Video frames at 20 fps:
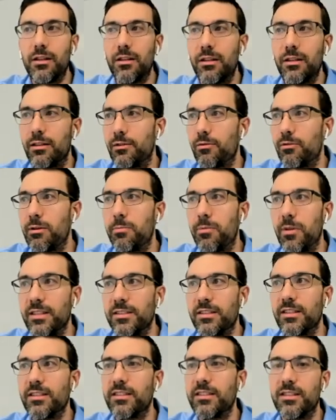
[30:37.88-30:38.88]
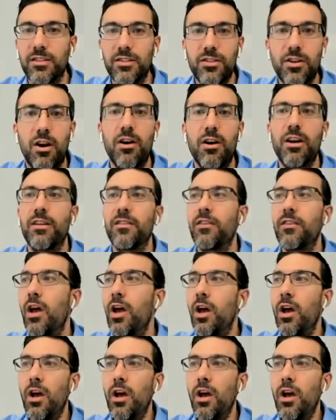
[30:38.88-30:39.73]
say, the three places to start is,